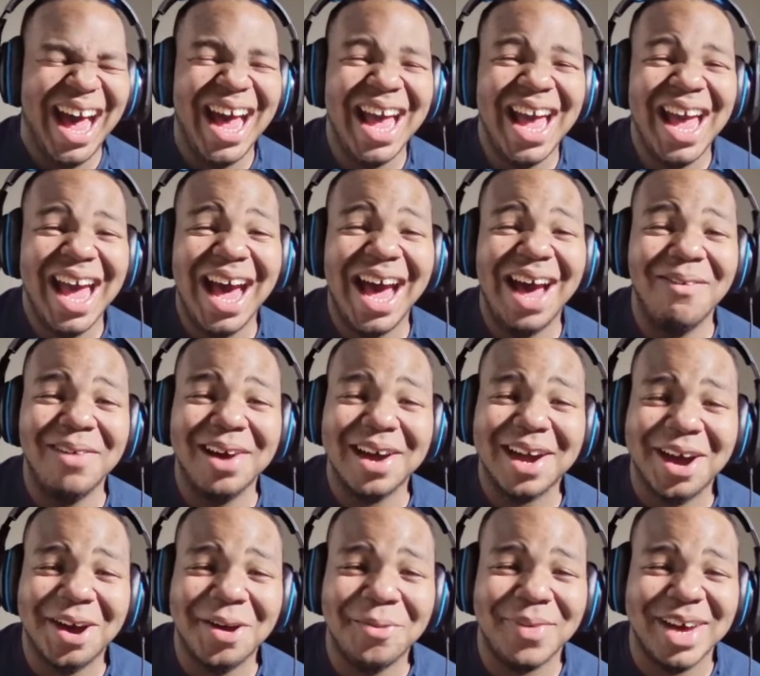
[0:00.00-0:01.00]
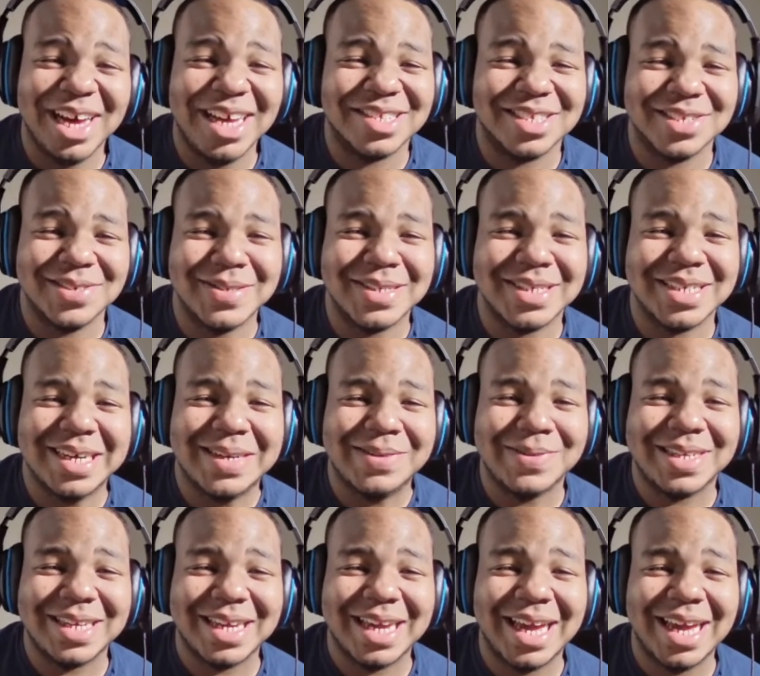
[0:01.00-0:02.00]
I'm gonna go buy some
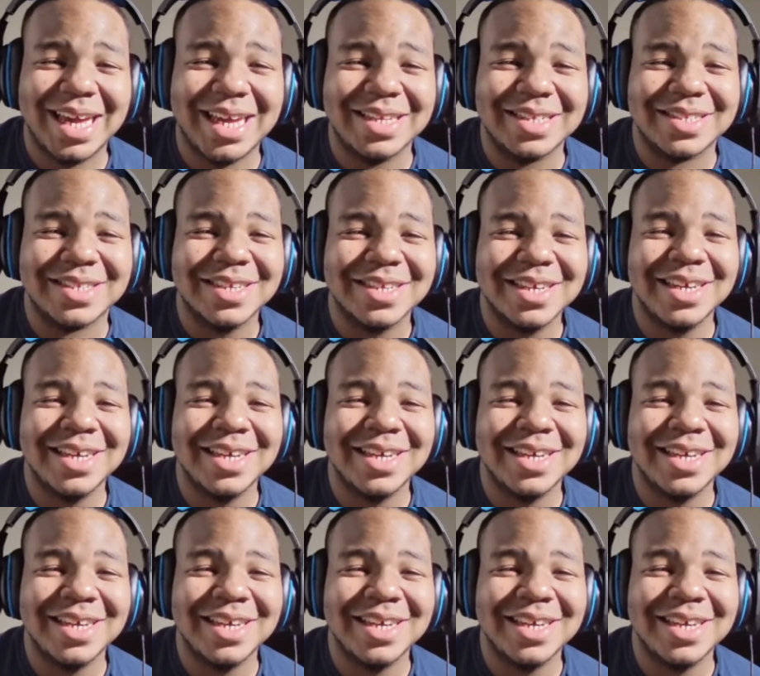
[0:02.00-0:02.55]
cupcakes!